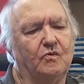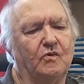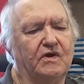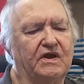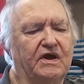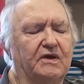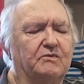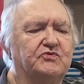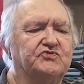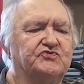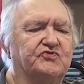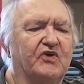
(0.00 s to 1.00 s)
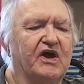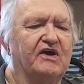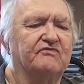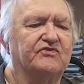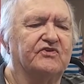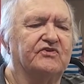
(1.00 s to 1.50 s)
when I was
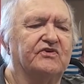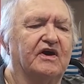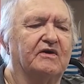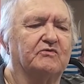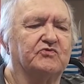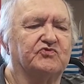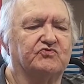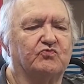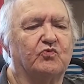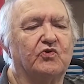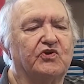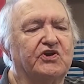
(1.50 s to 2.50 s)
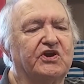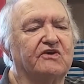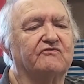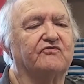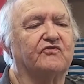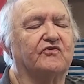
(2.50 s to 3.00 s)
drafted, I was working
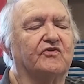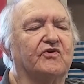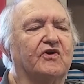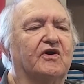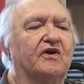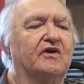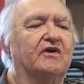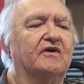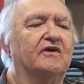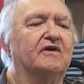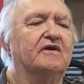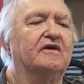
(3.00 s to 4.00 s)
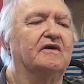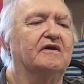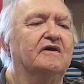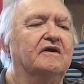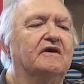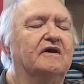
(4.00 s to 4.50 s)
for uh,
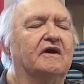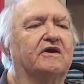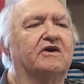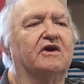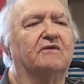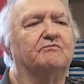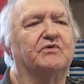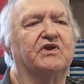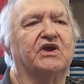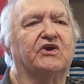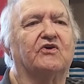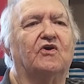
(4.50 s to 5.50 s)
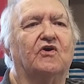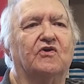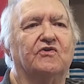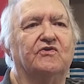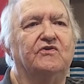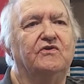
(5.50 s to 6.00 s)
a company called